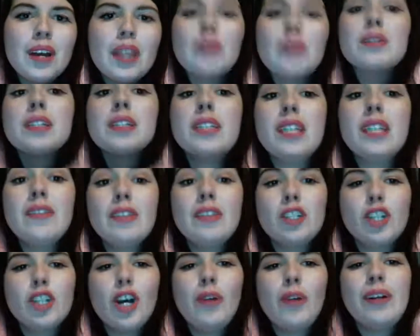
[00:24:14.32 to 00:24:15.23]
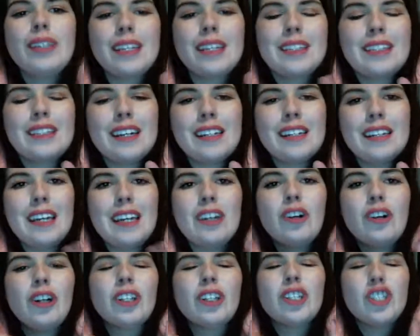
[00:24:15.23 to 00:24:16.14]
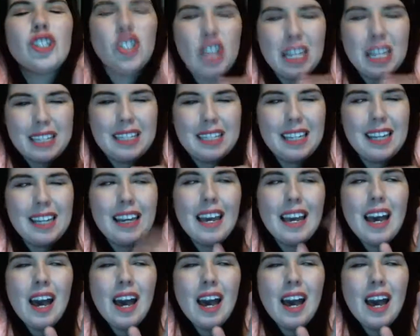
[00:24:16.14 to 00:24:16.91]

There was a TV show in 1998 called Jessie,